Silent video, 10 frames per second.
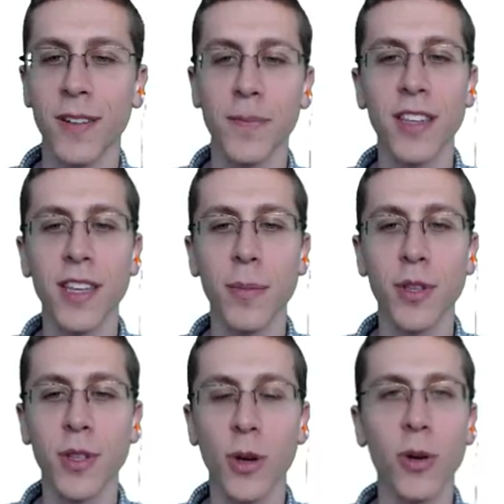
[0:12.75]
In this
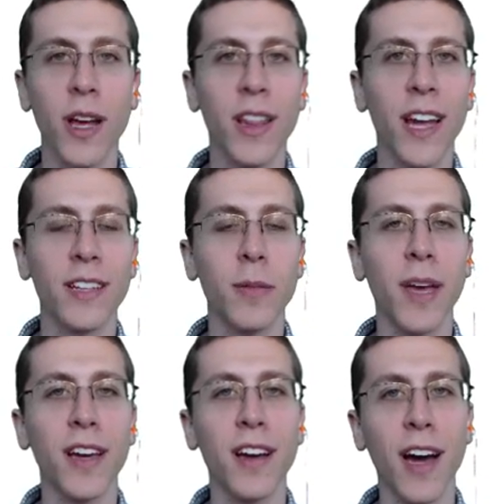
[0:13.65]
episode, I'd like to
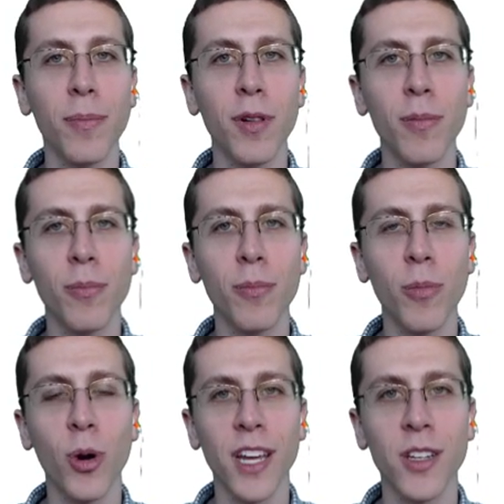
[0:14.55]
make a couple of more
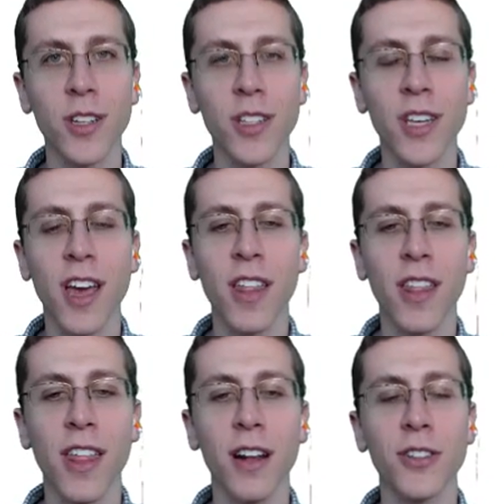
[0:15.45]
changes
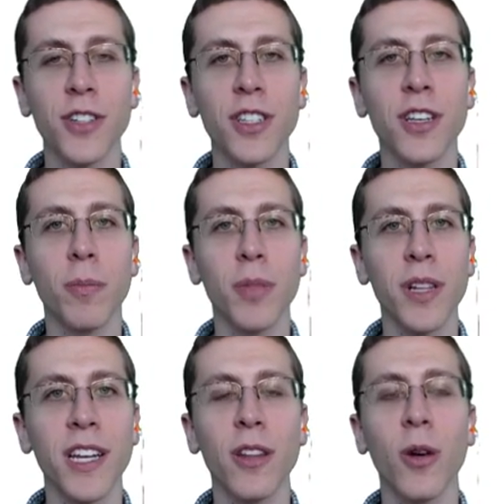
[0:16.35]
that'll just
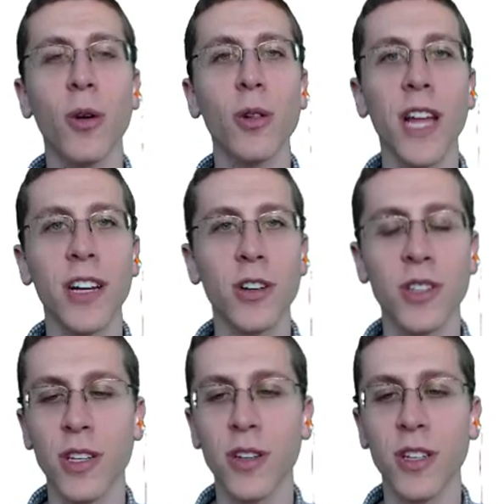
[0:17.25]
complete the whole lecture
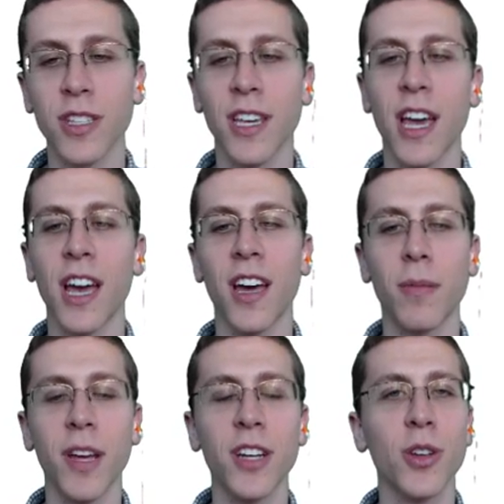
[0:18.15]
series
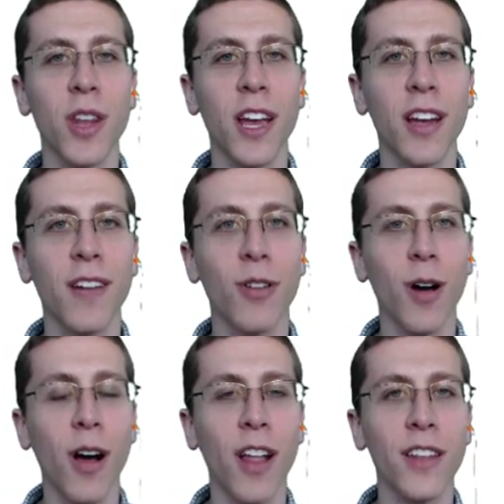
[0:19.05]
and make sure that I cover
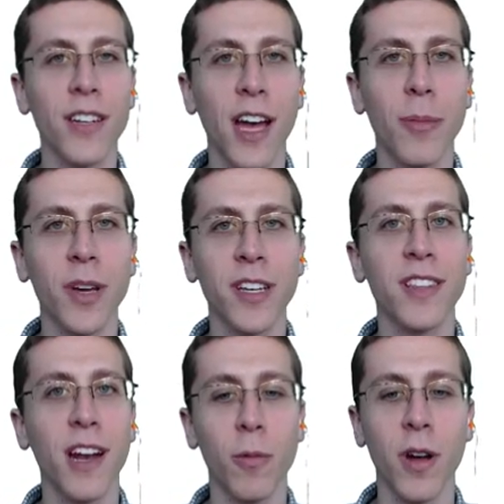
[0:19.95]
all the topics
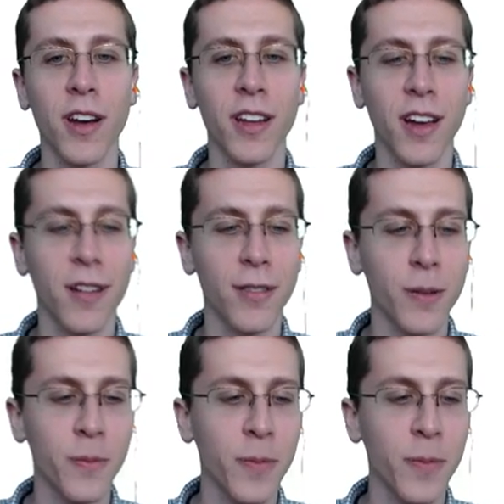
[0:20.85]
that I wanted to cover.